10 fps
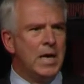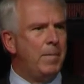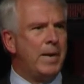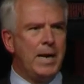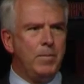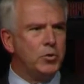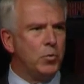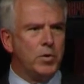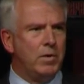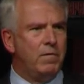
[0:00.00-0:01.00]
about how much
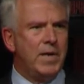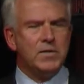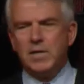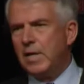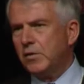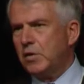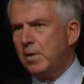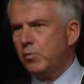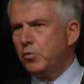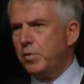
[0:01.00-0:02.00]
we're going to invest in
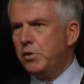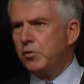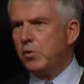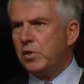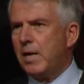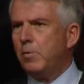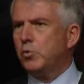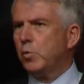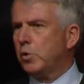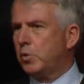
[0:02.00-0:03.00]
Alzheimer's research, how
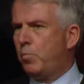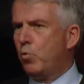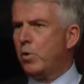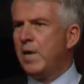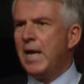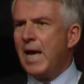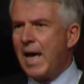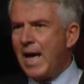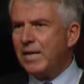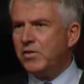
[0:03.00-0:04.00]
much we're going to support
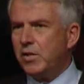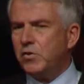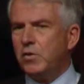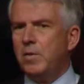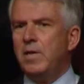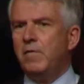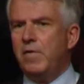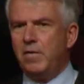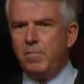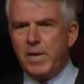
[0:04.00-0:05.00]
access to
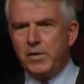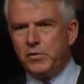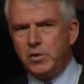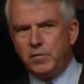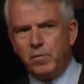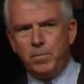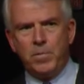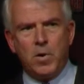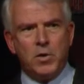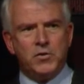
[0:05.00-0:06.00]
innovative medicines for
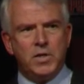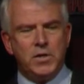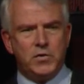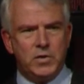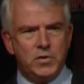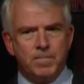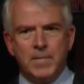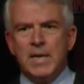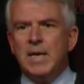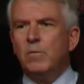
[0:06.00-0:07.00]
our citizens,
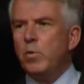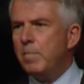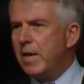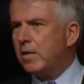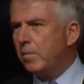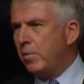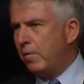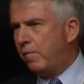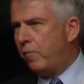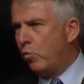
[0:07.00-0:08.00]
we make them on an
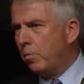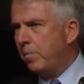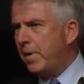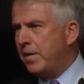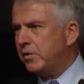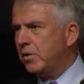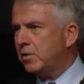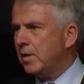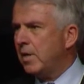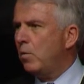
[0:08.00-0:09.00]
informed
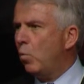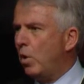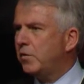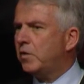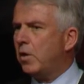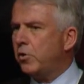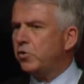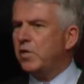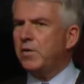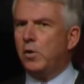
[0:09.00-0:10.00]
basis, and ones that
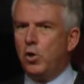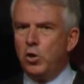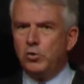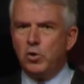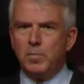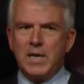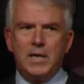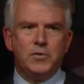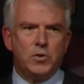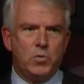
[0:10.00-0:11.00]
understand the long-term
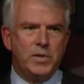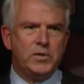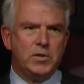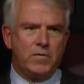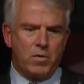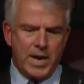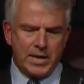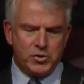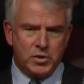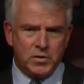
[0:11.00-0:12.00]
consequences of our
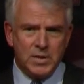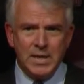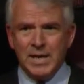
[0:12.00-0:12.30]
actions.